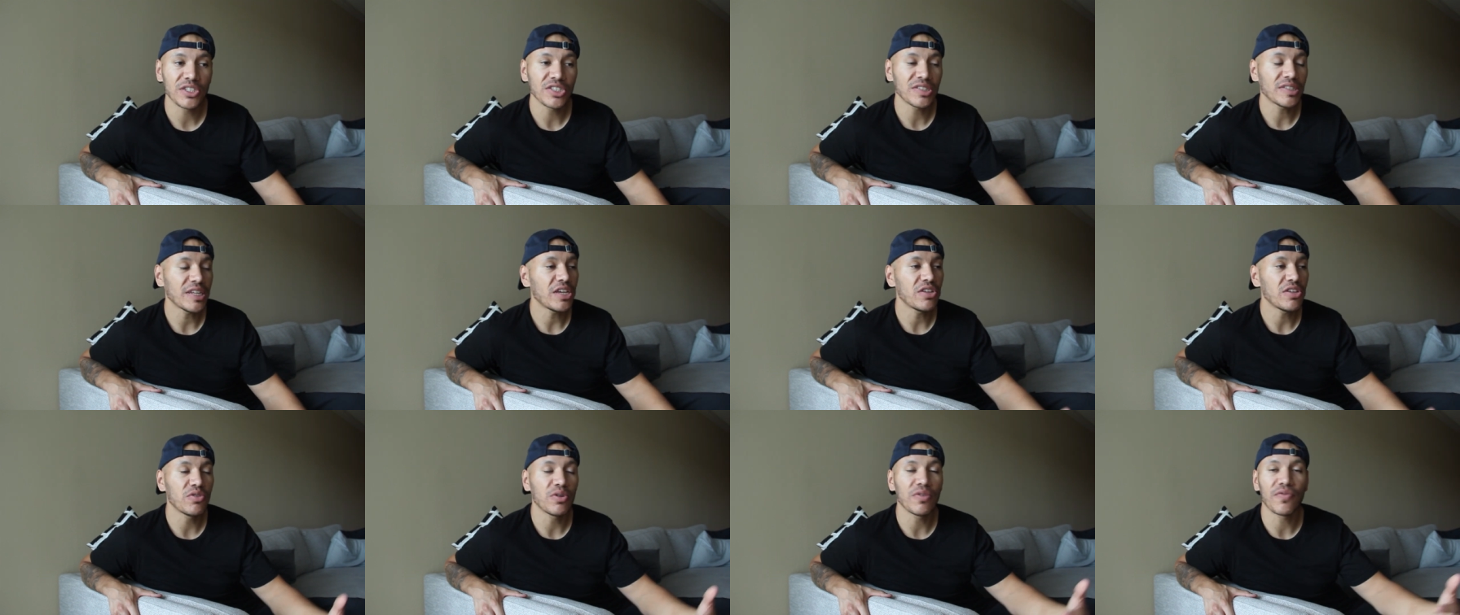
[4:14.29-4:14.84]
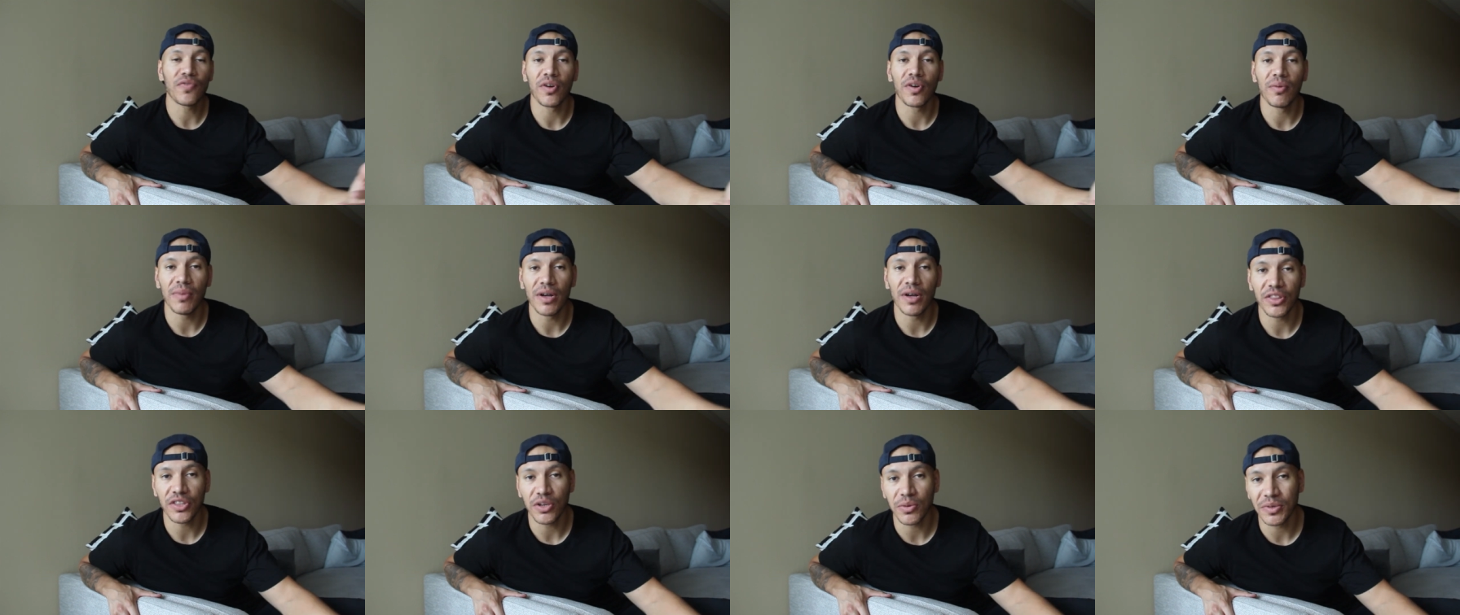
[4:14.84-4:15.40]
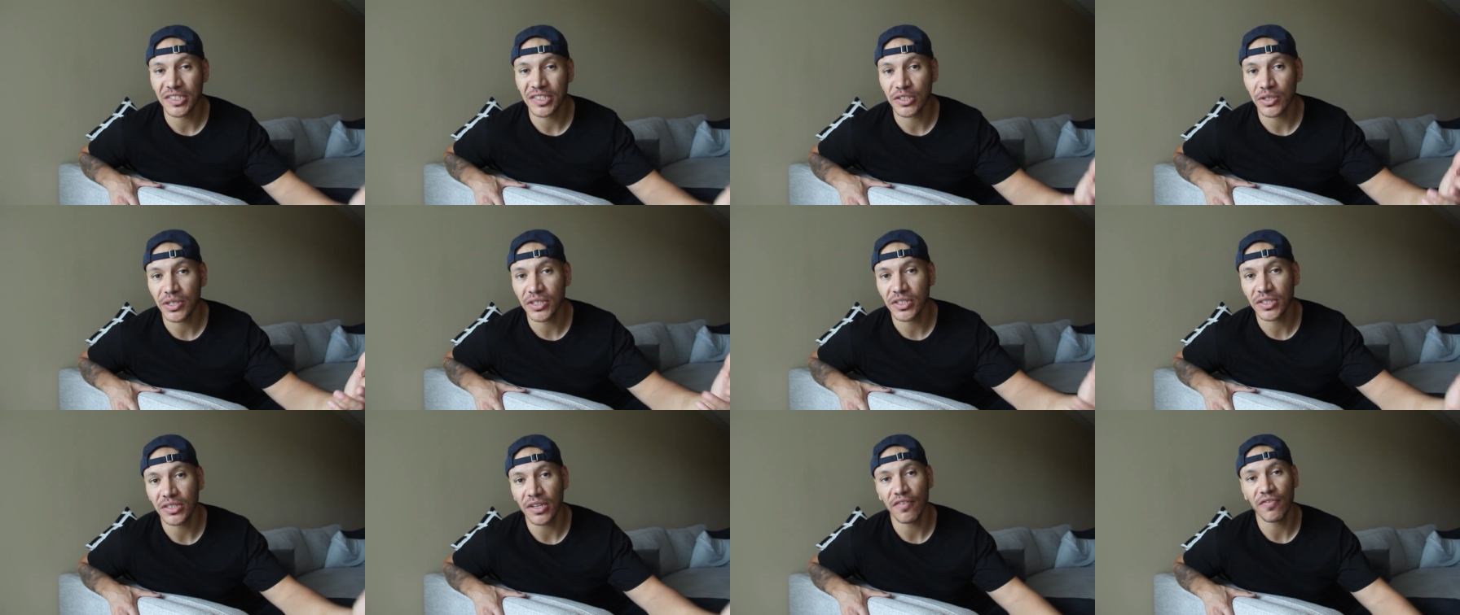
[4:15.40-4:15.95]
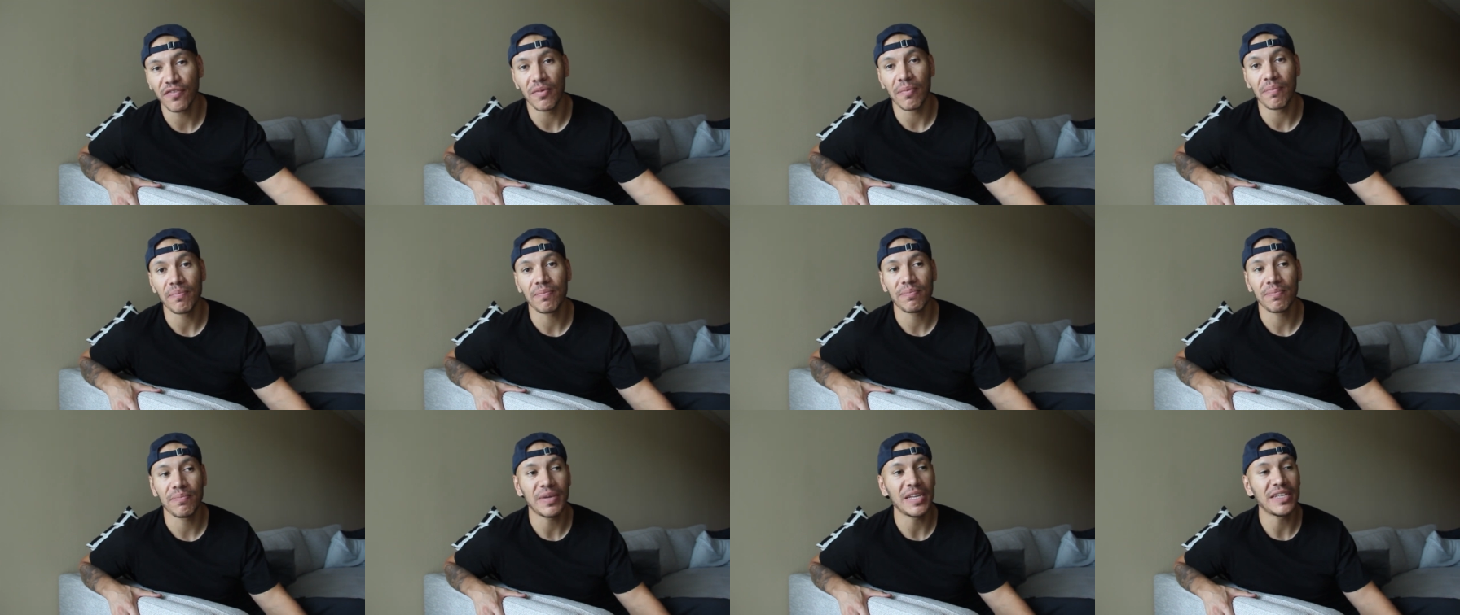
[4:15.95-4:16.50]
just say you do it for a month, you restrict yourself from
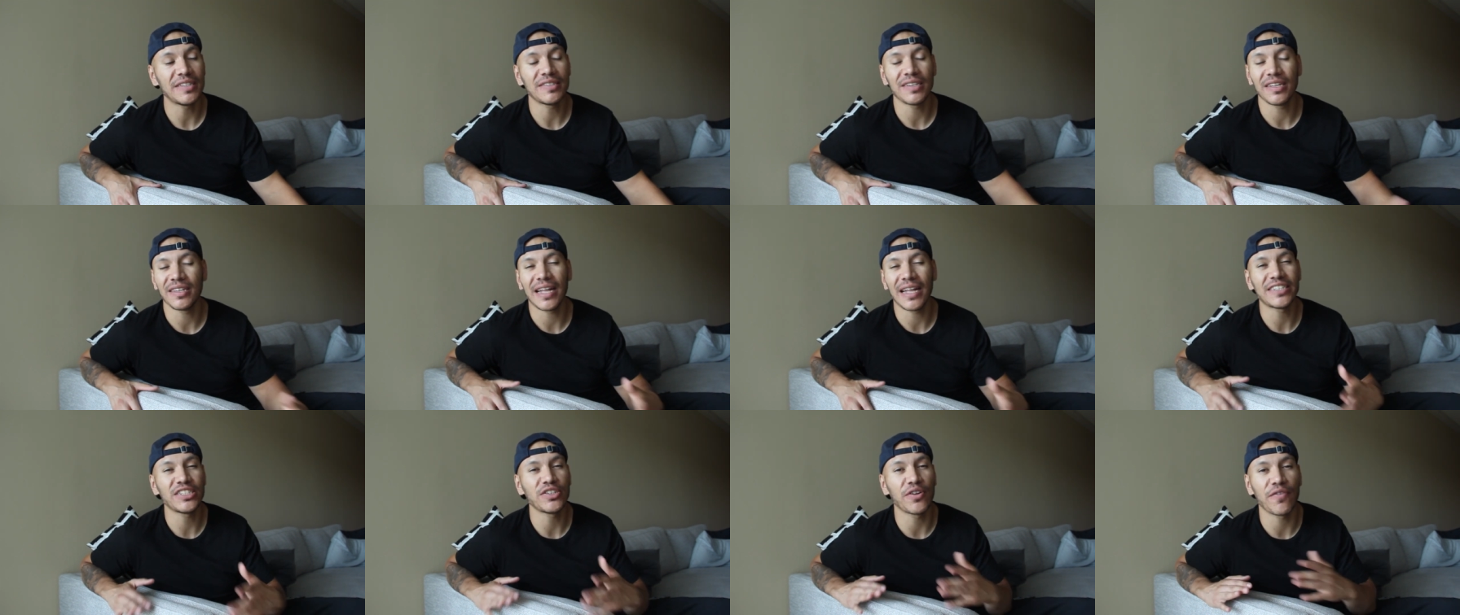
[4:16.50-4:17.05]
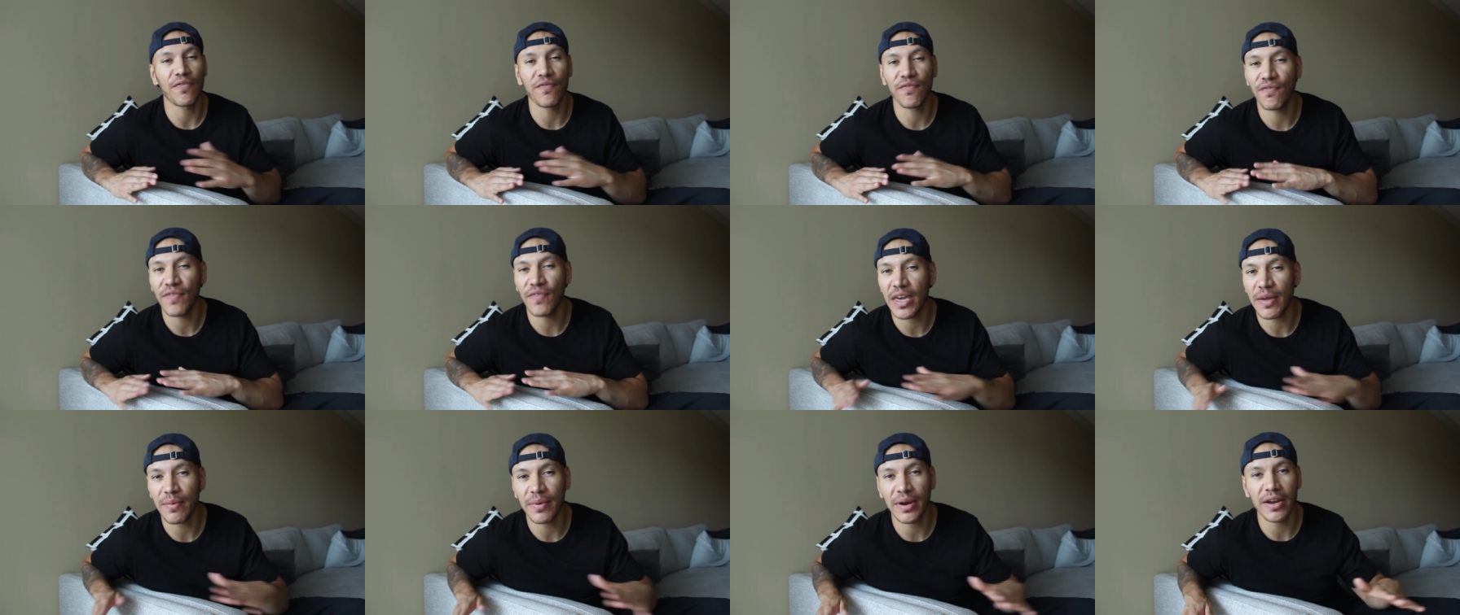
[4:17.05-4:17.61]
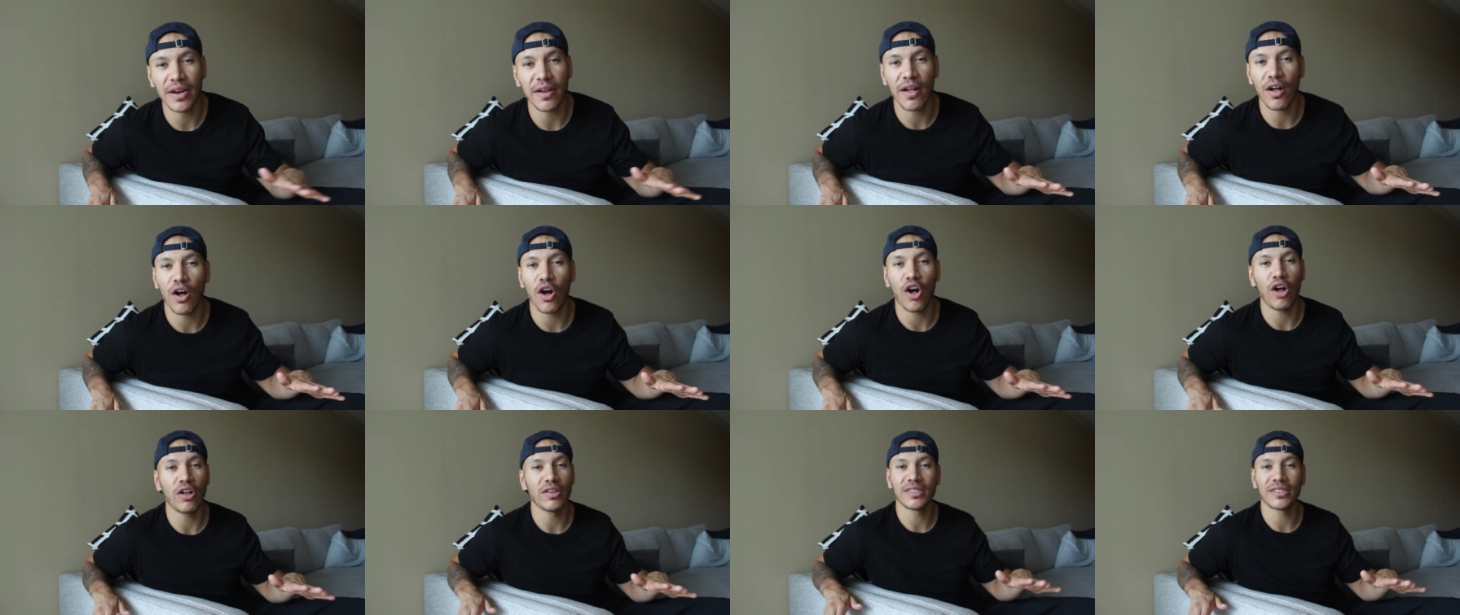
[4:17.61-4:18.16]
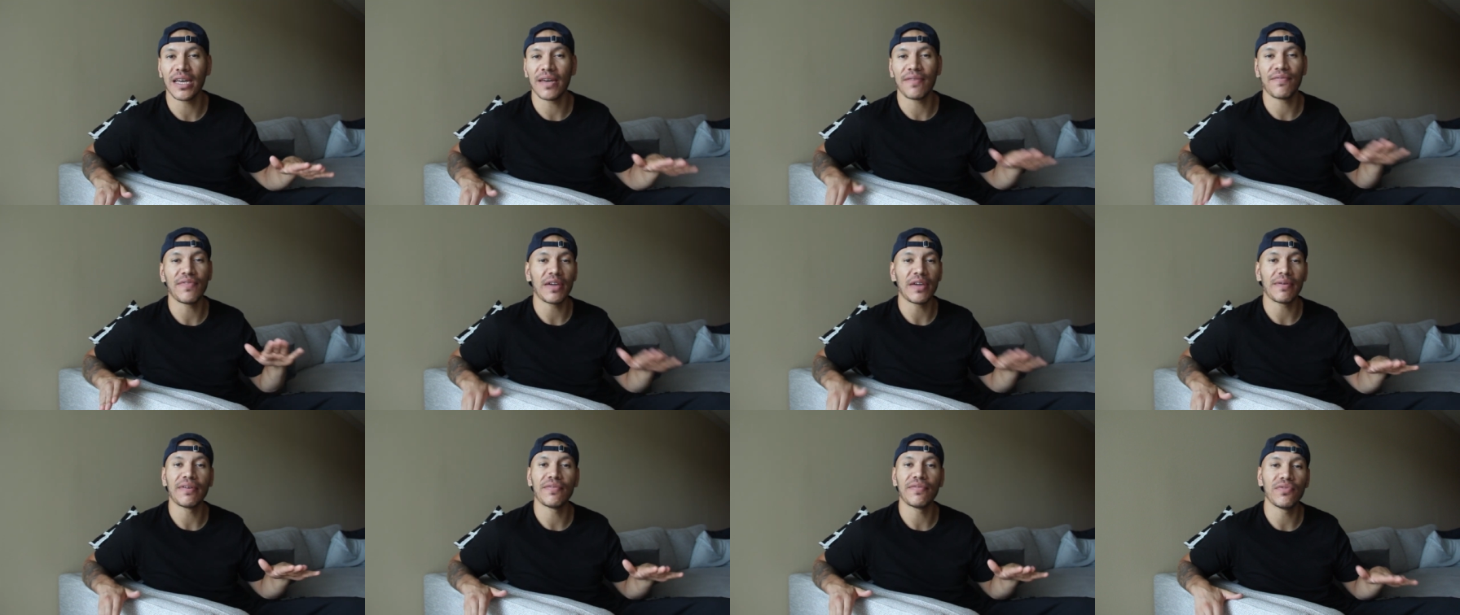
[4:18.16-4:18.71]
pizza and that's your favorite all-time
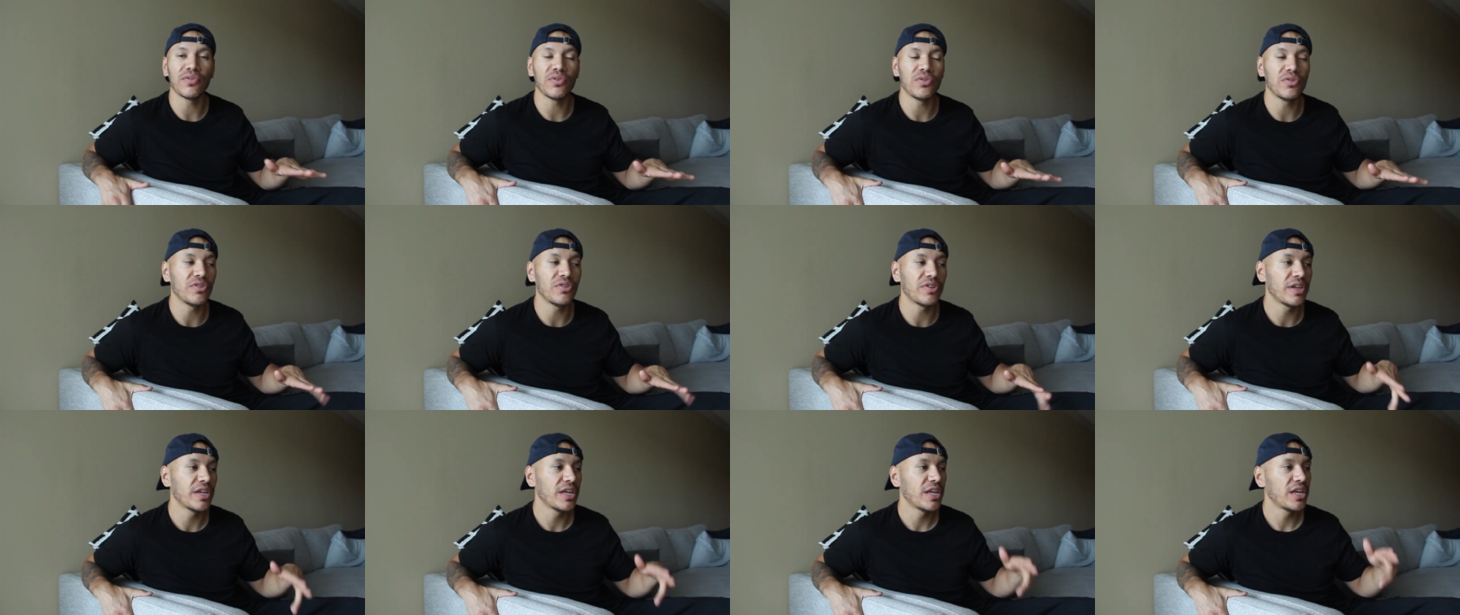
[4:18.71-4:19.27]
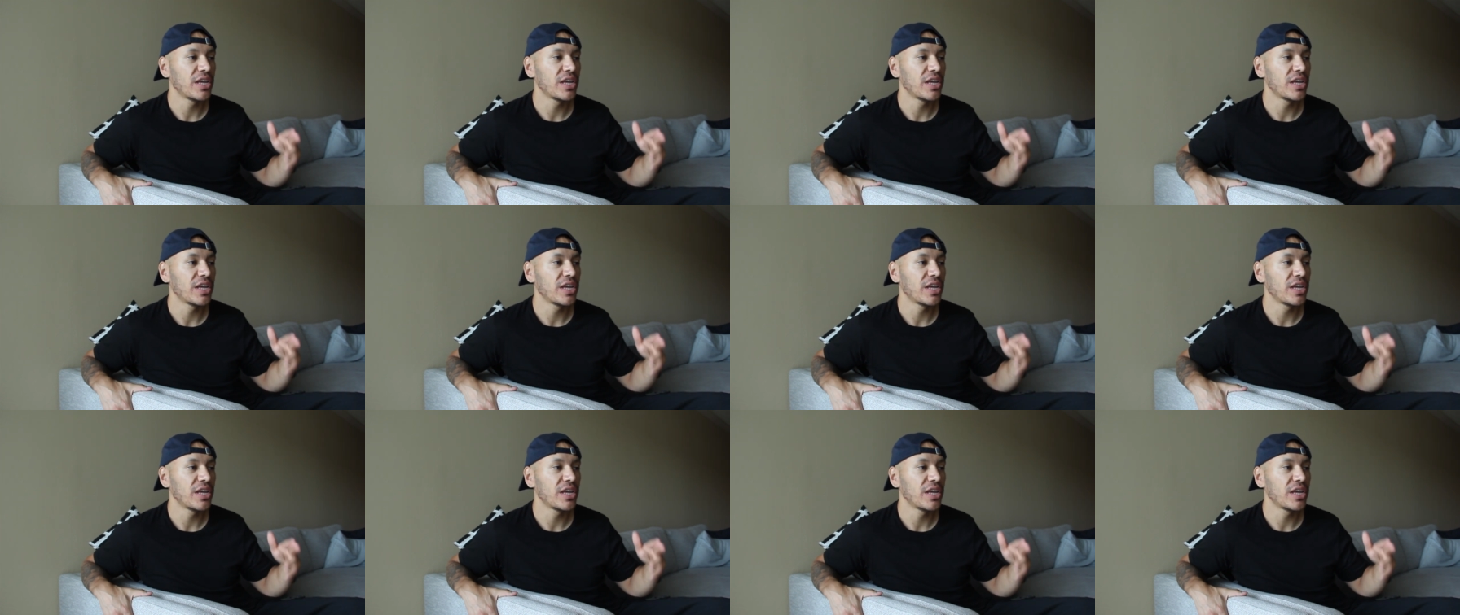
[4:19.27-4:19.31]
favorite food.